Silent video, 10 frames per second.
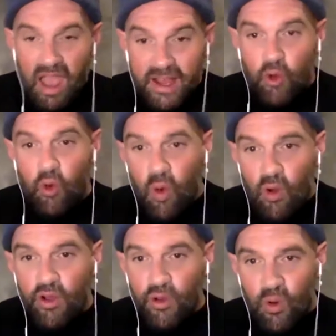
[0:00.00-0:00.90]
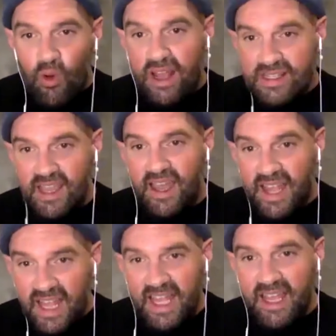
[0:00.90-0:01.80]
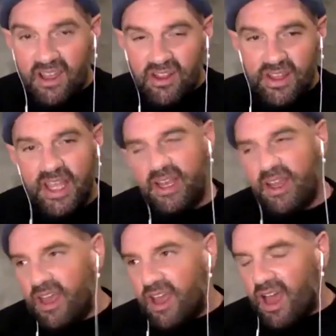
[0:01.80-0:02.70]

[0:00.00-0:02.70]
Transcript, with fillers: I quote unquote, I say I eat clean.